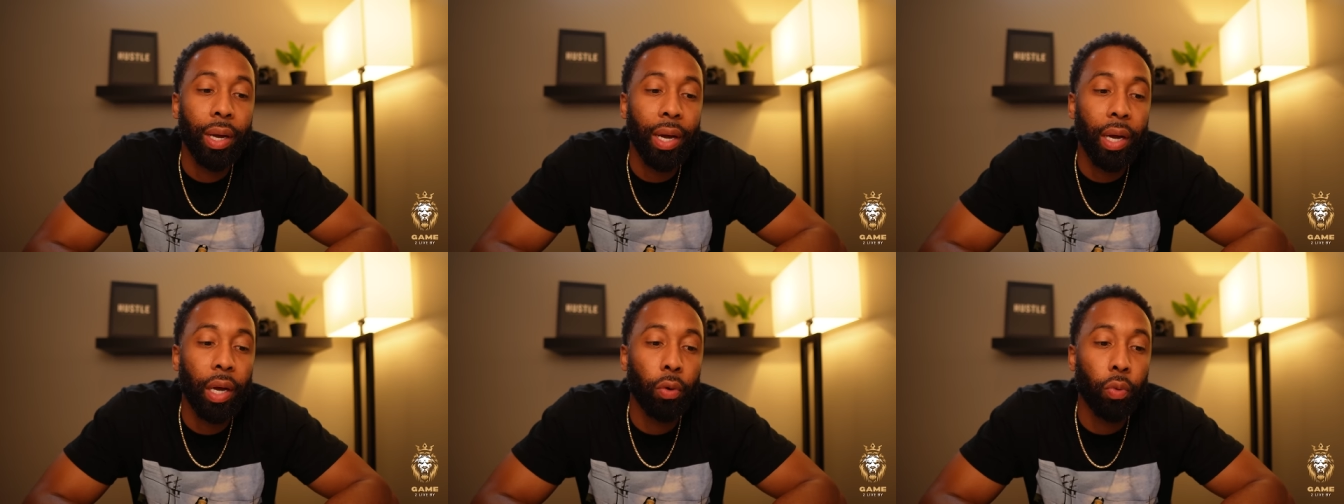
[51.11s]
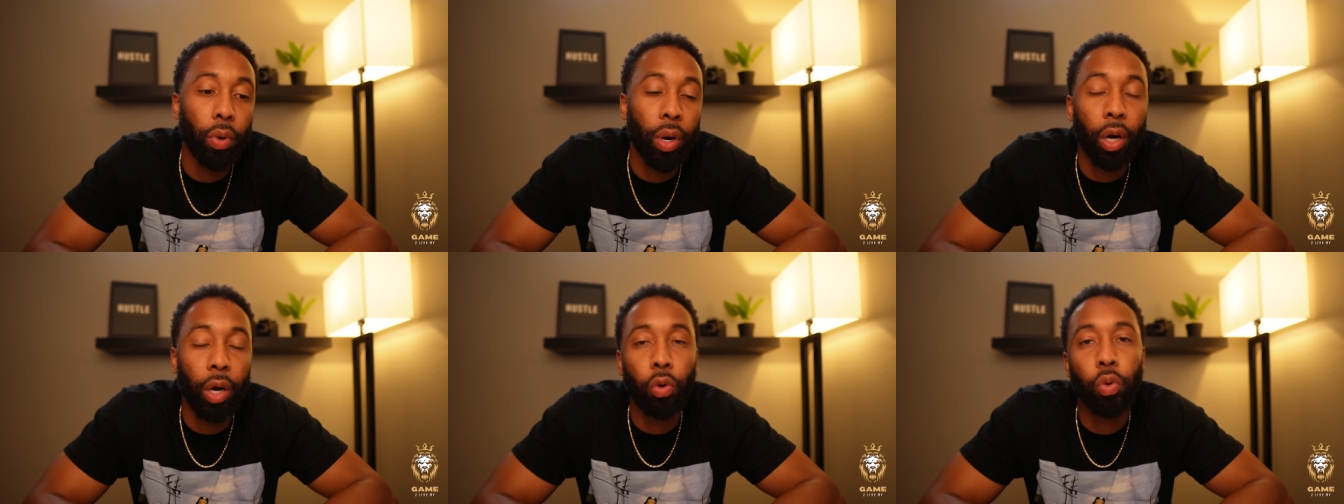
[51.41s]

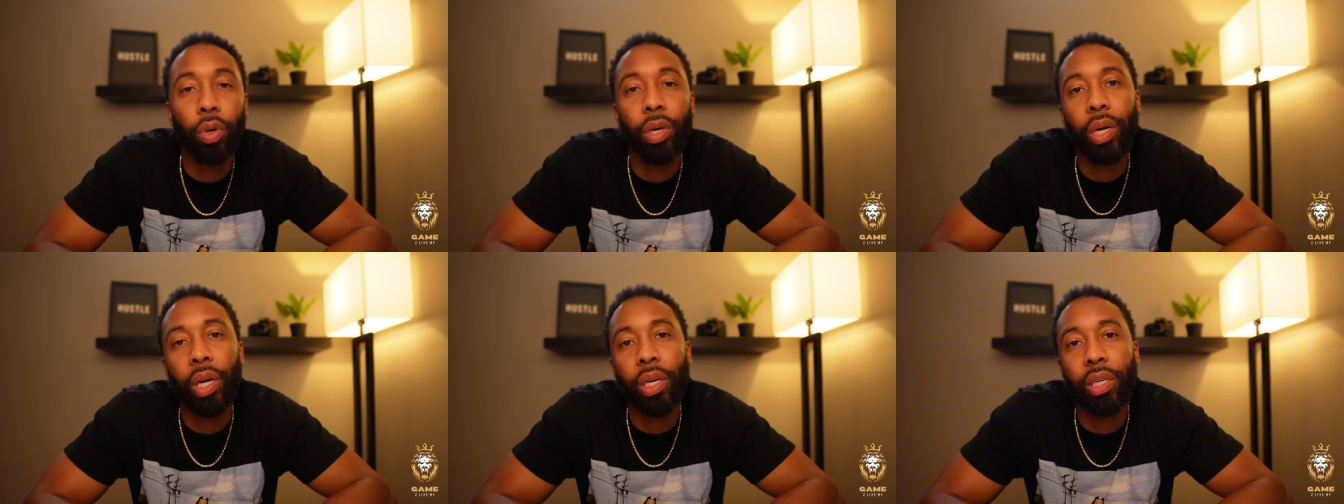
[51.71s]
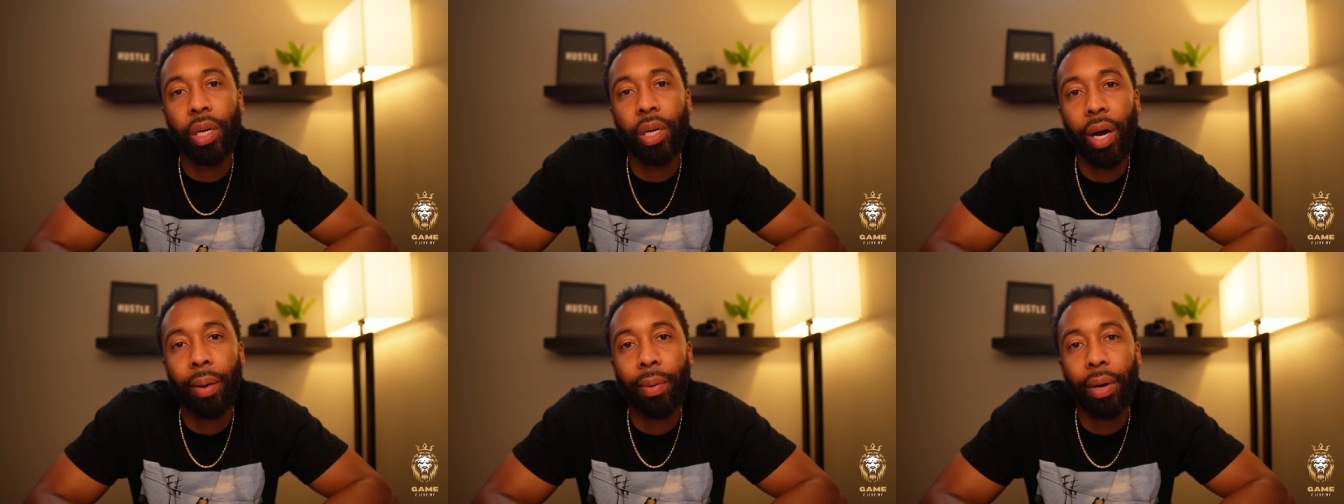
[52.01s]
And when I quit
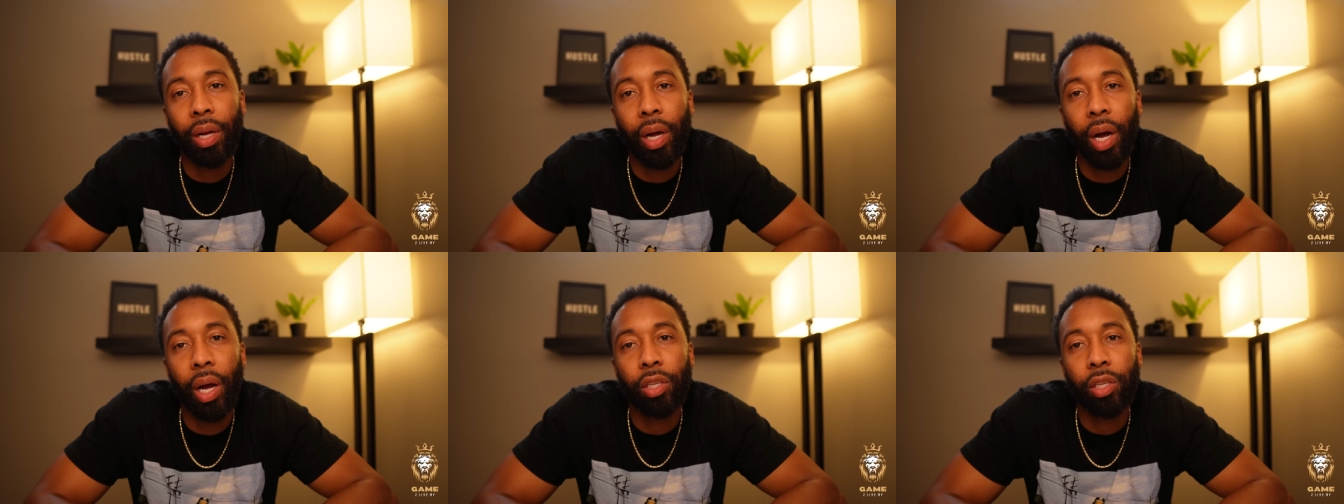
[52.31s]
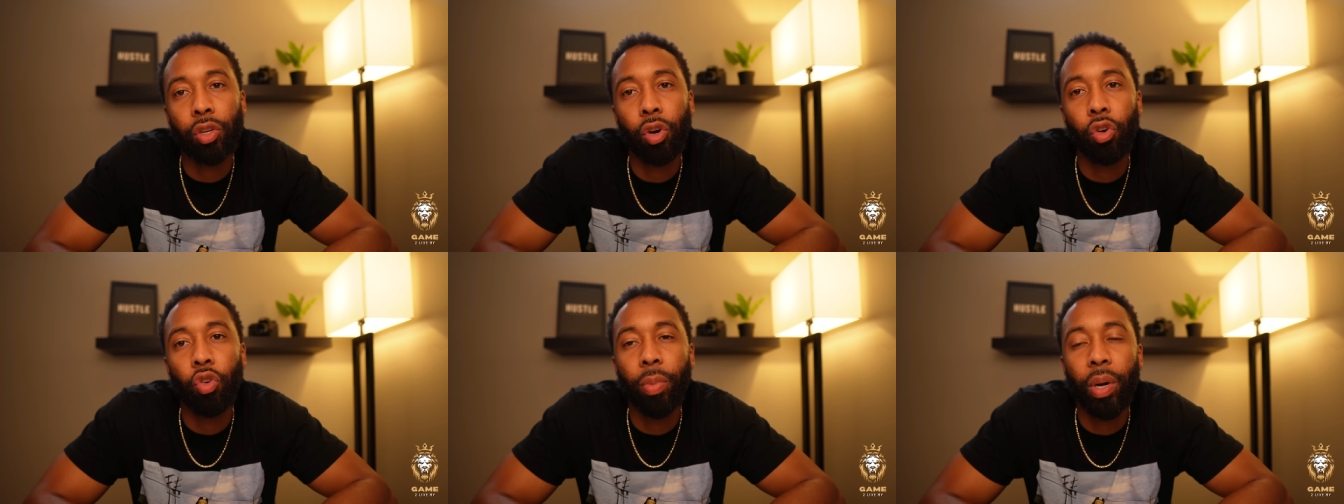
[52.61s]
that job, I, I
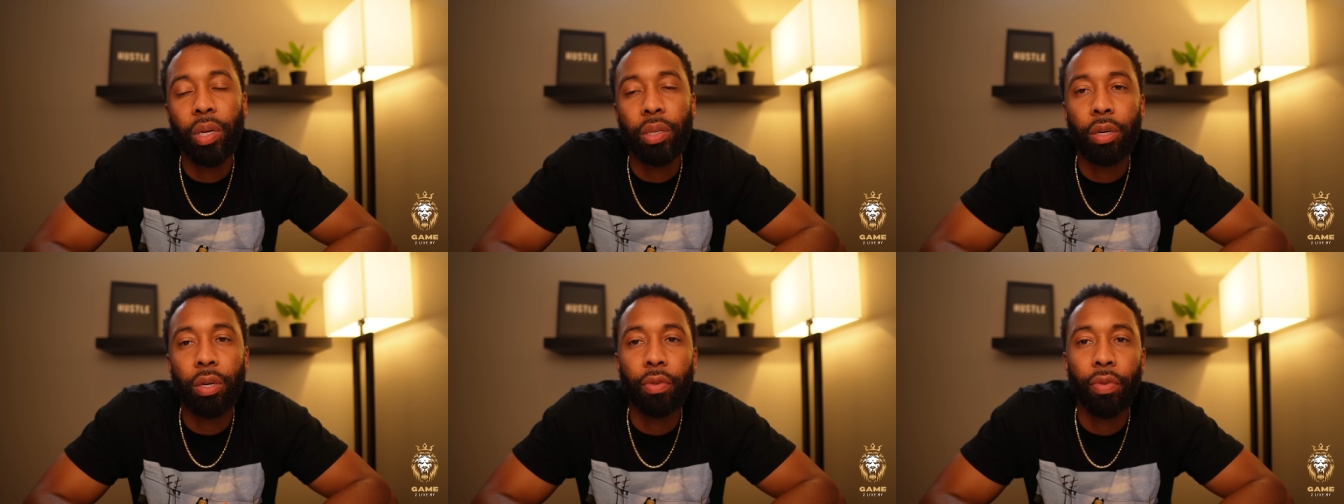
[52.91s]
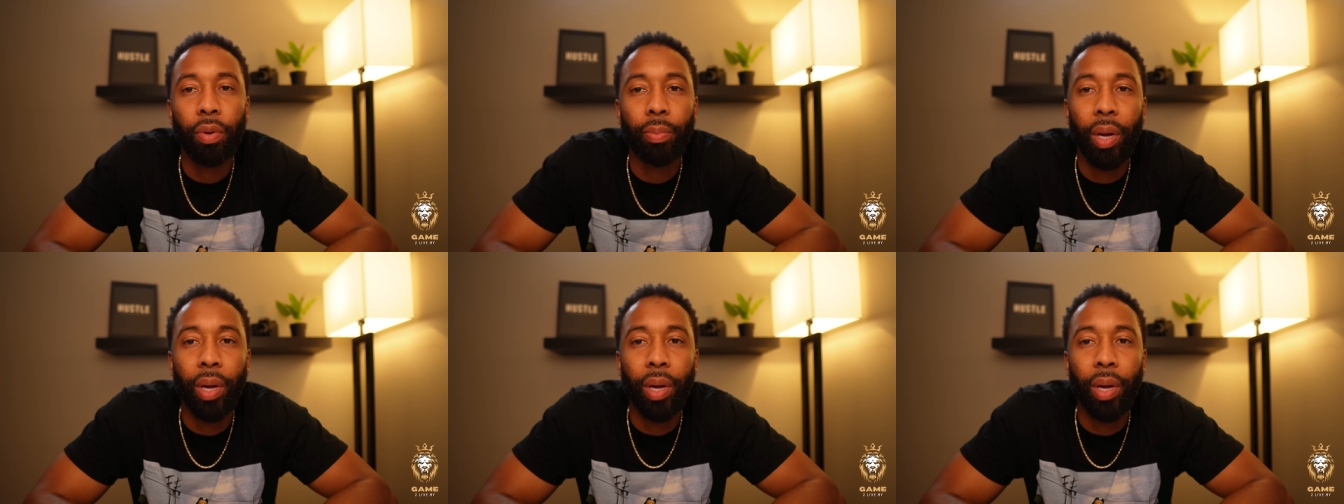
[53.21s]
told myself,